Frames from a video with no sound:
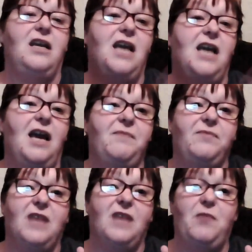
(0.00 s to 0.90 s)
yeah,
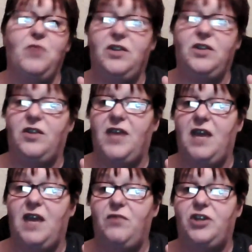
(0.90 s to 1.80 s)
I'm with you
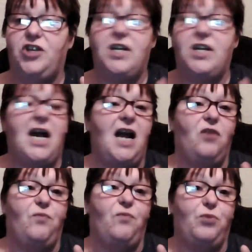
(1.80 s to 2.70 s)
there, Richard. I
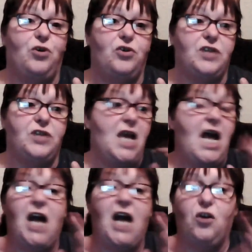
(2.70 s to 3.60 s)
love prawns.
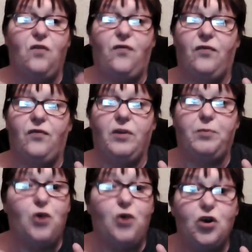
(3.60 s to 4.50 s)
I love
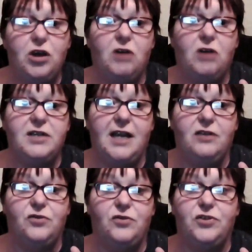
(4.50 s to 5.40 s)
prawn
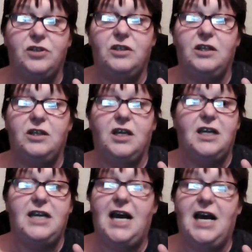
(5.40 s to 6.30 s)
cocktails.
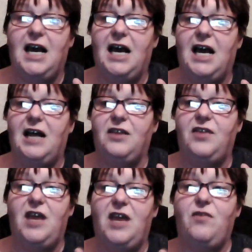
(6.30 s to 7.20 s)
Now,
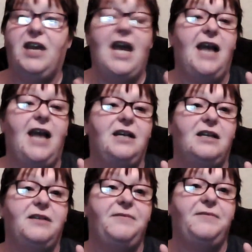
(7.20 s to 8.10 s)
there again,
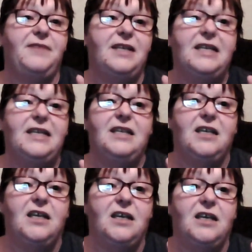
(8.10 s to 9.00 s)

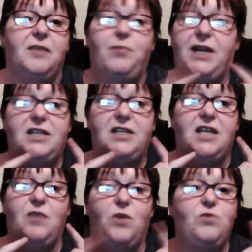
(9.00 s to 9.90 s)

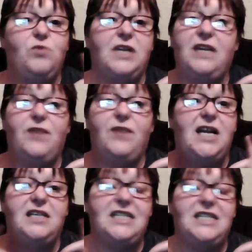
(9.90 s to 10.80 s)
Pixie won't even
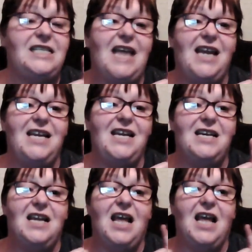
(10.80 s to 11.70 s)
entertain